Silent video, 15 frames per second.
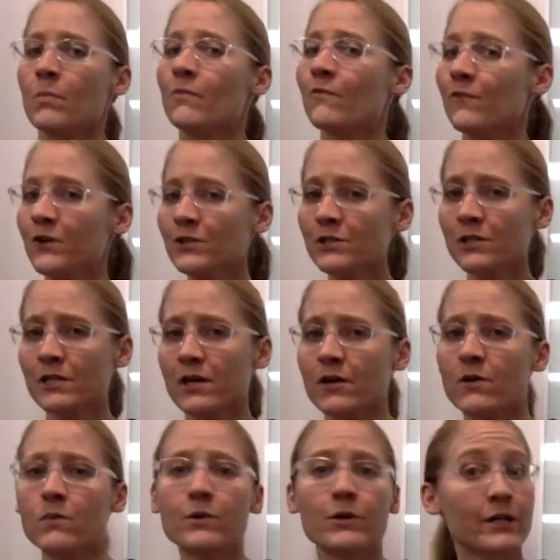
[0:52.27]
First,
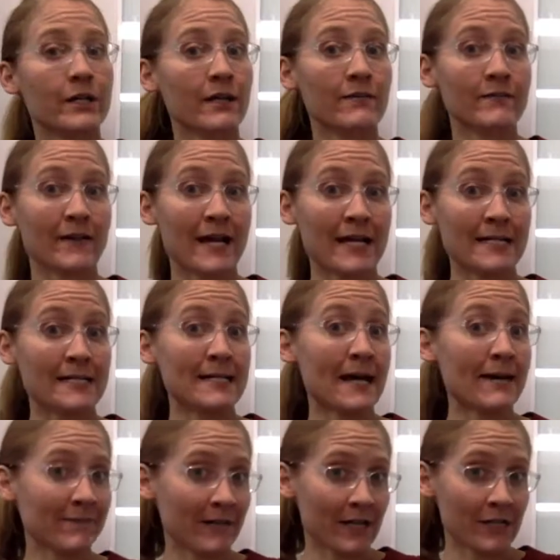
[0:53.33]
though, we're going to give a
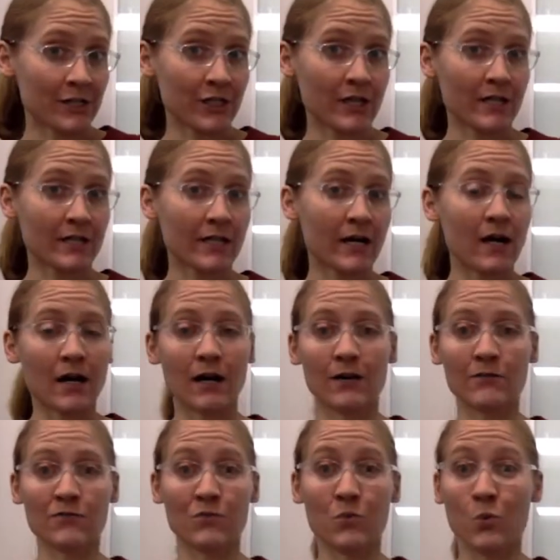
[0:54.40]
definition
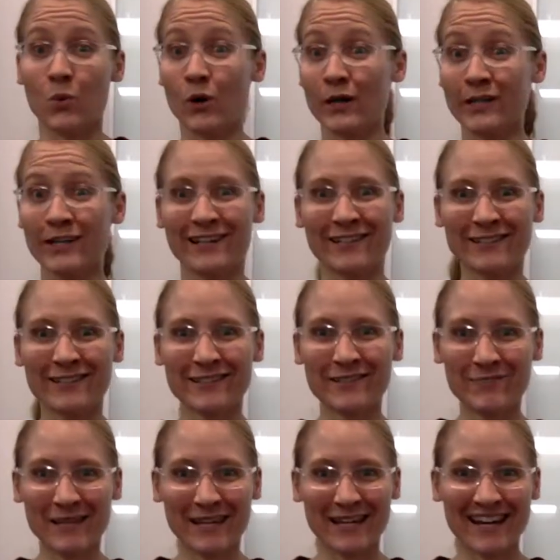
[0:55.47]
of what is
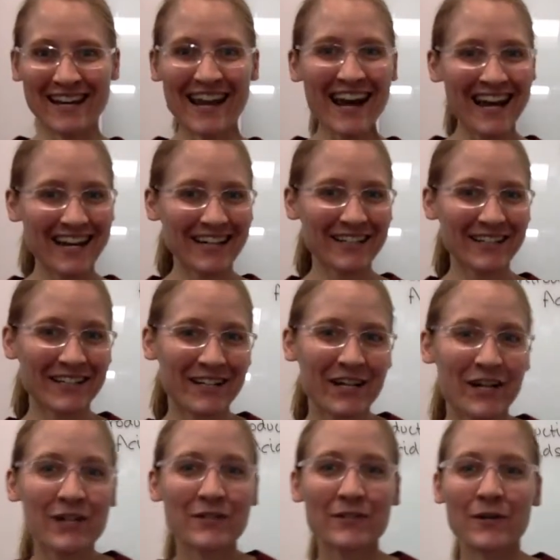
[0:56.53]
pKa.
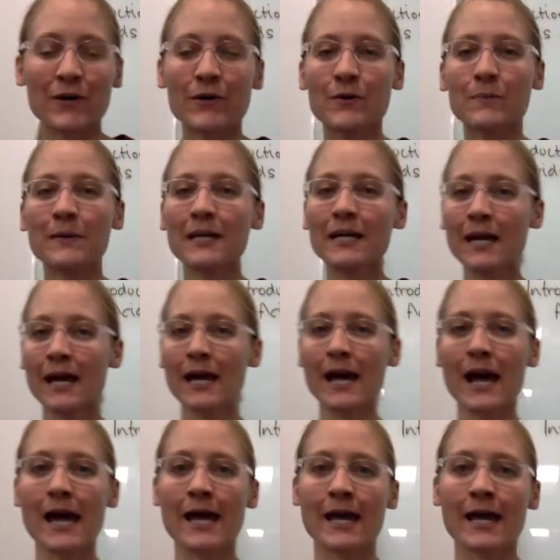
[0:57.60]
So
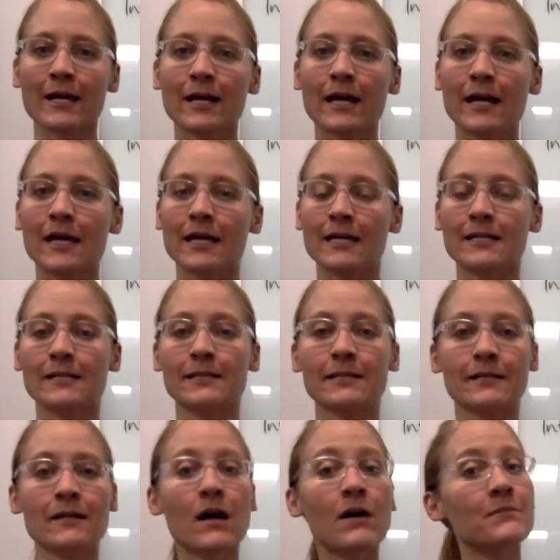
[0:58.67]
pKa
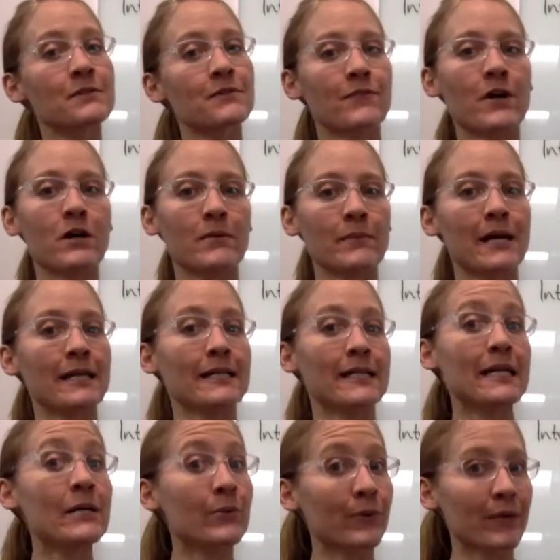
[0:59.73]
comes from an
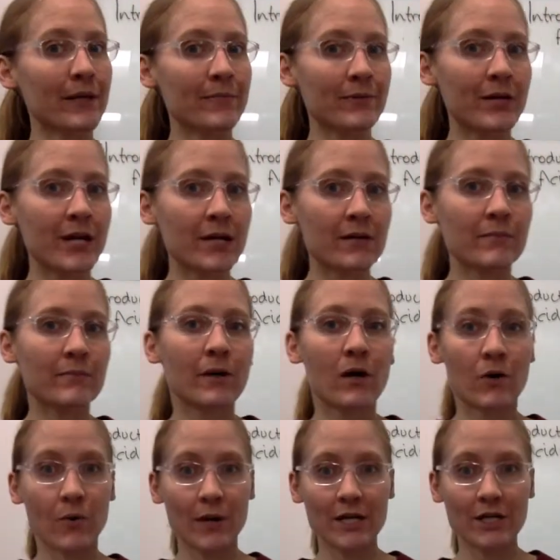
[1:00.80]
equilibrium
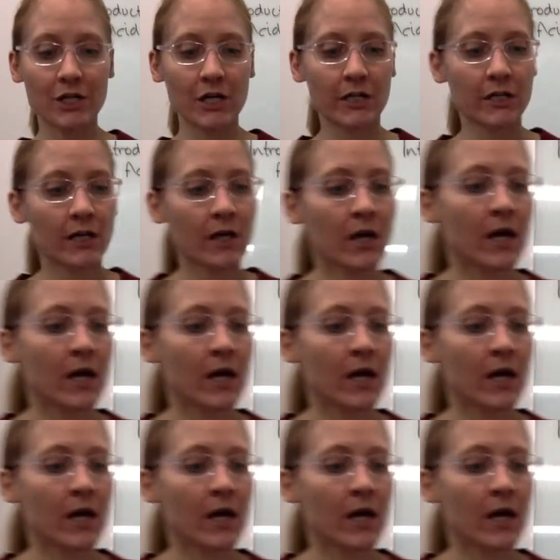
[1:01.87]
equation.